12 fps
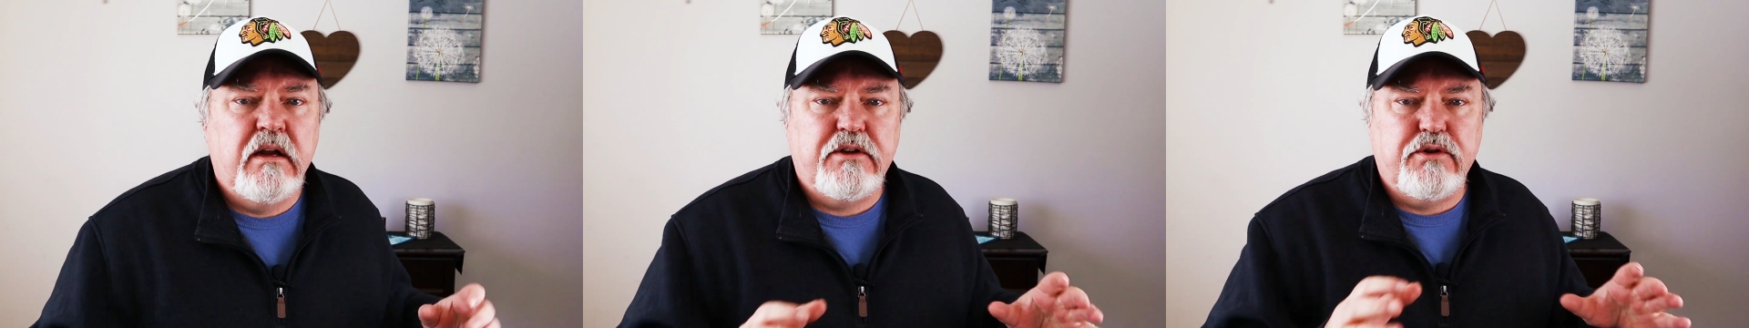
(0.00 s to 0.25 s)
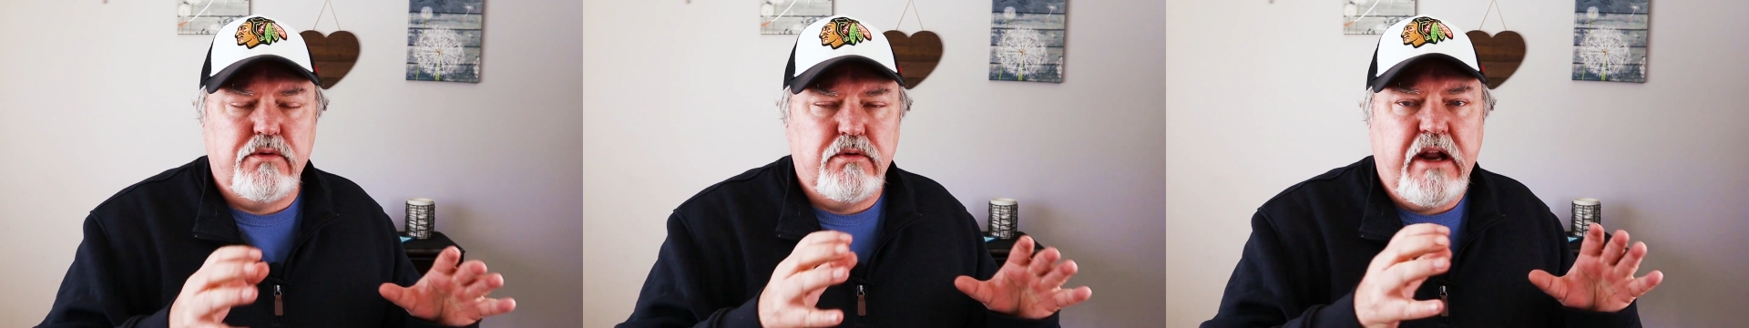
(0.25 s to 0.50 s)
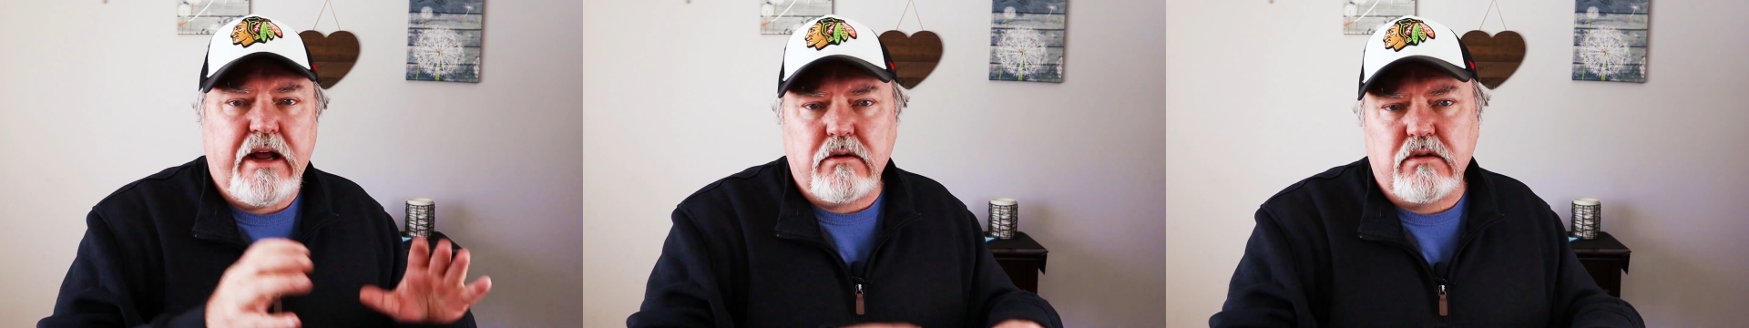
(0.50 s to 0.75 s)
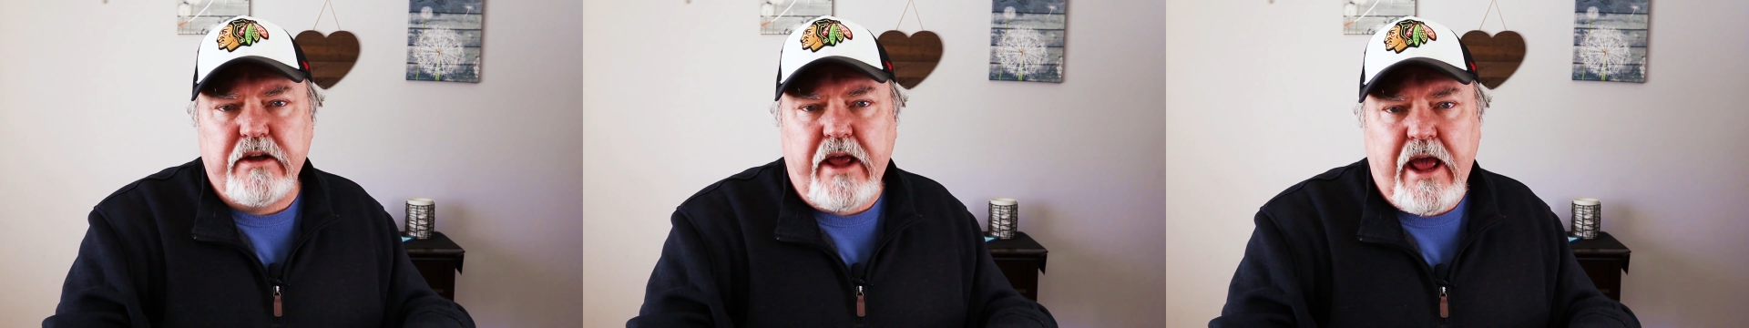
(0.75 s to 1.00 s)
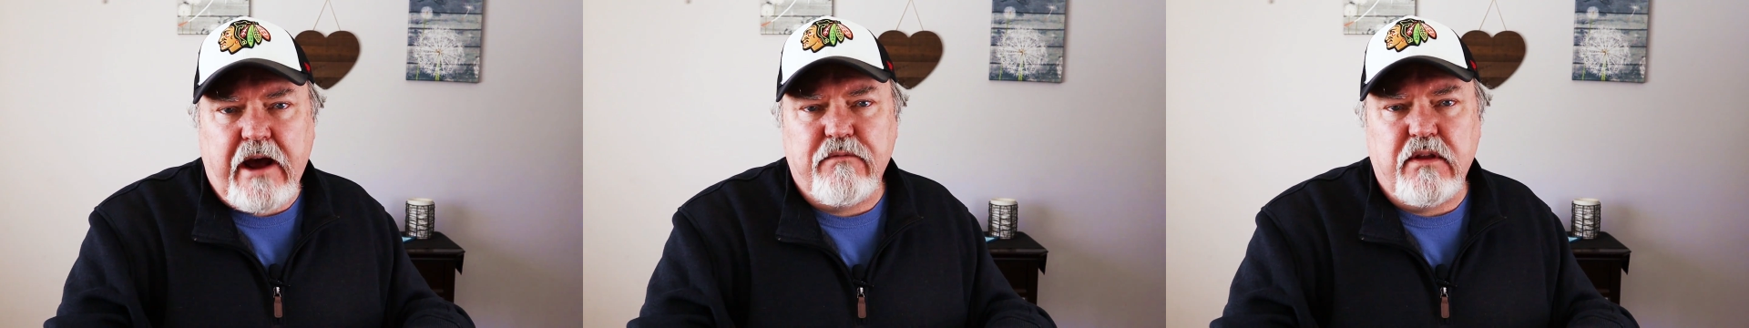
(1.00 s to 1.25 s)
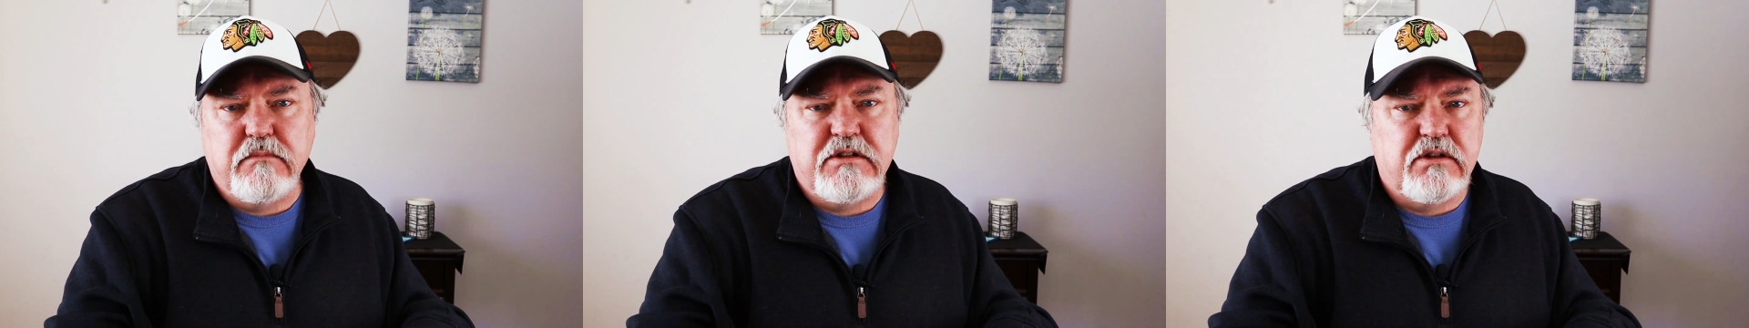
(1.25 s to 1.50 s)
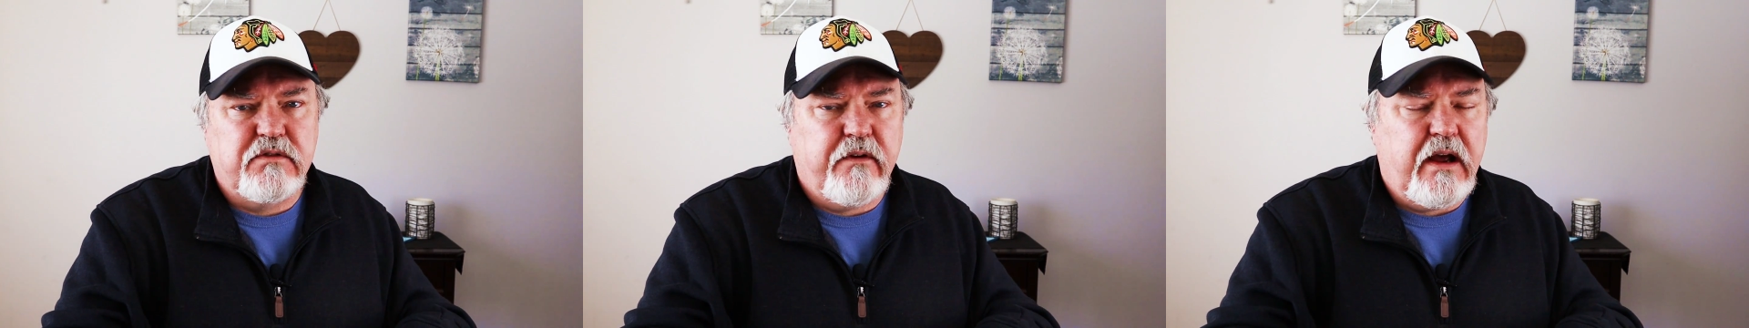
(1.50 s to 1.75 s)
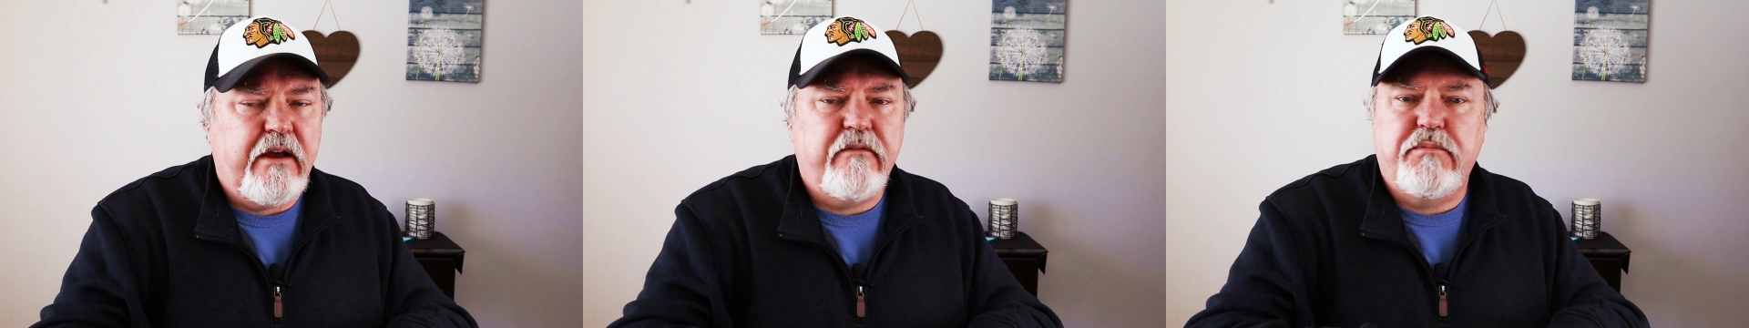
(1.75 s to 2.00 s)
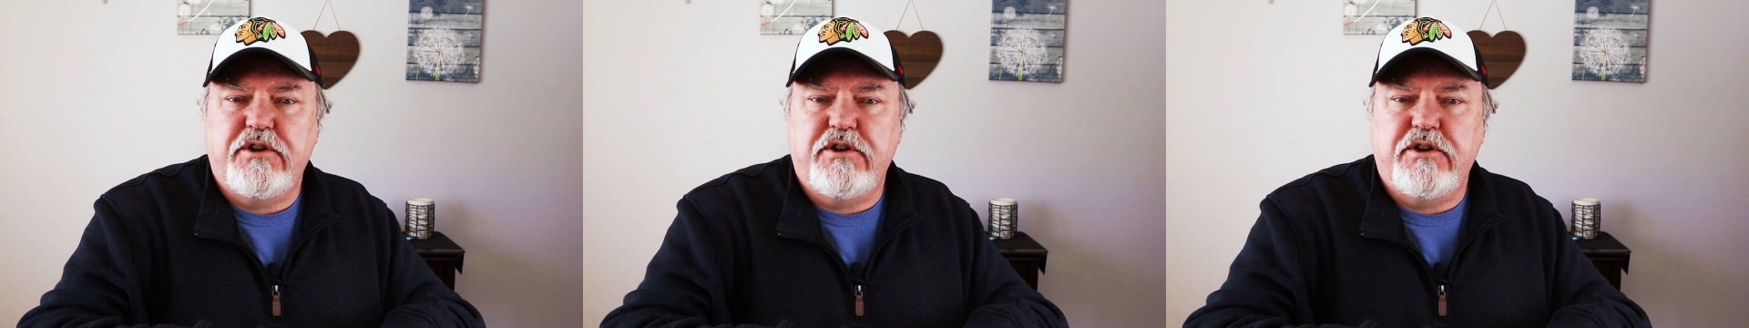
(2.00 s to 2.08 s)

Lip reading: to not only have them survive,